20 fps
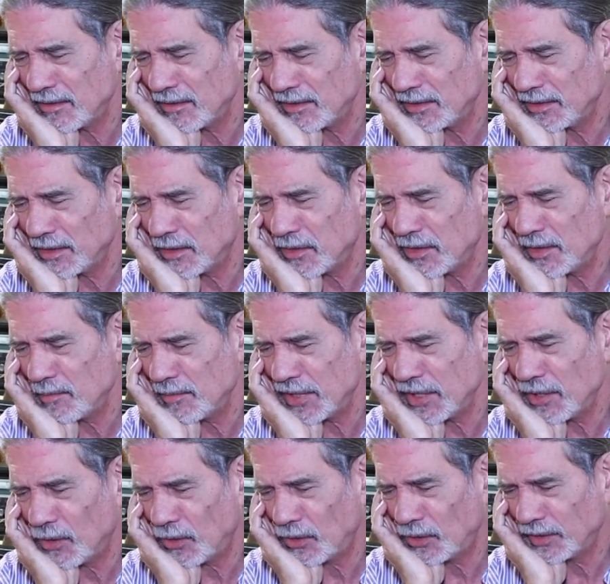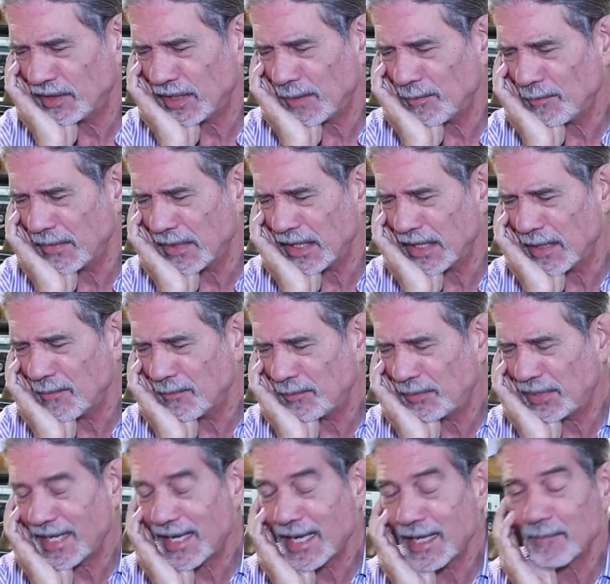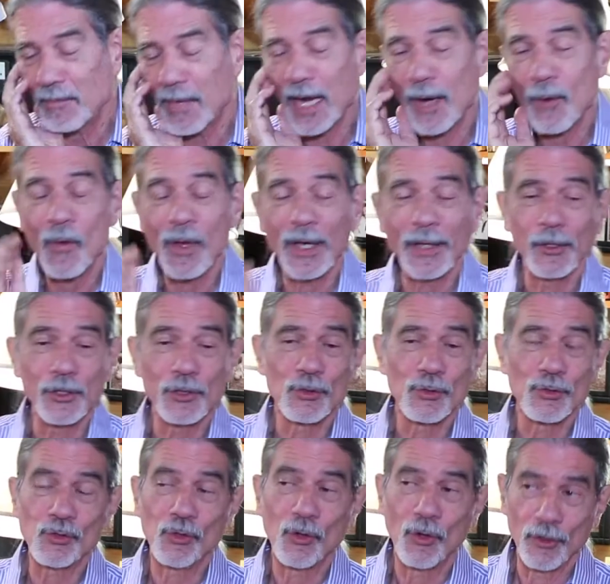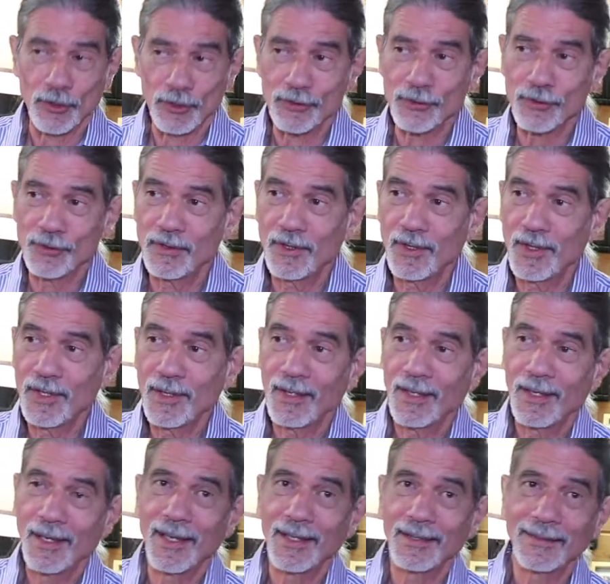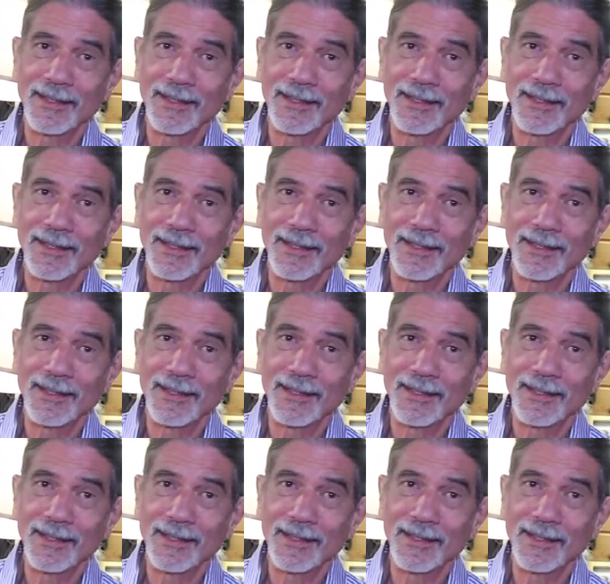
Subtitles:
lo and behold, I'm playing my one or two songs, and